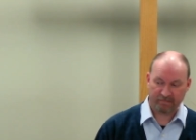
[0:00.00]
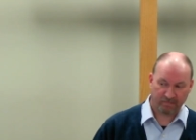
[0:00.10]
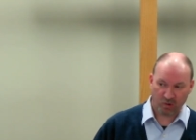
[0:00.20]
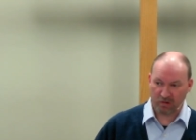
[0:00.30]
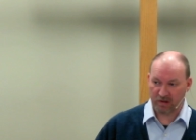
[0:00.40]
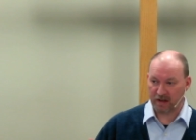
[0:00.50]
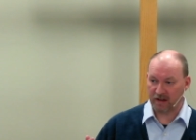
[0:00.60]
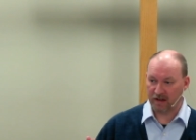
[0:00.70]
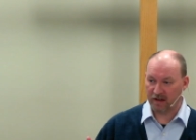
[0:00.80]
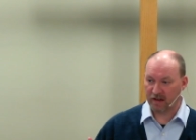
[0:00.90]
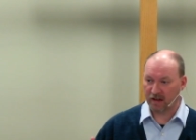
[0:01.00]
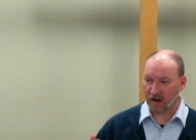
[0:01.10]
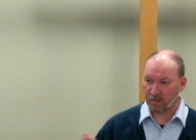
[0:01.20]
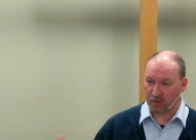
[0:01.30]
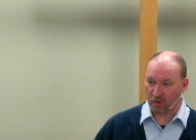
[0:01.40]
We're only a
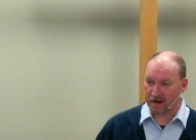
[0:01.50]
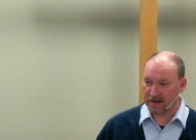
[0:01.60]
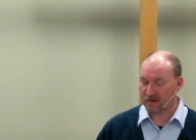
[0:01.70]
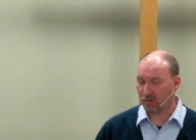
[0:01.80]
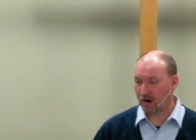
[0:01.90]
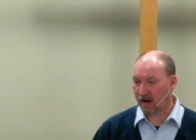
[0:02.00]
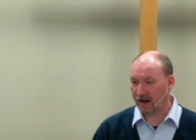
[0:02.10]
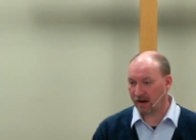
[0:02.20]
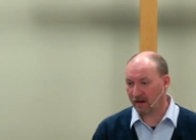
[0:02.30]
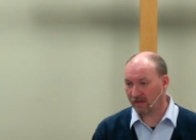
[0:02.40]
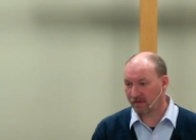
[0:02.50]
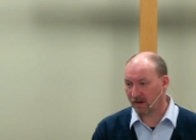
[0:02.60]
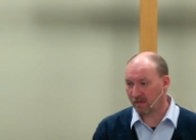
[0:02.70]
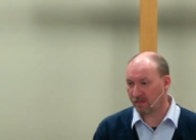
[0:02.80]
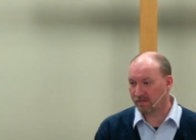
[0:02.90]
couple of weeks away
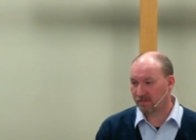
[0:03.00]
from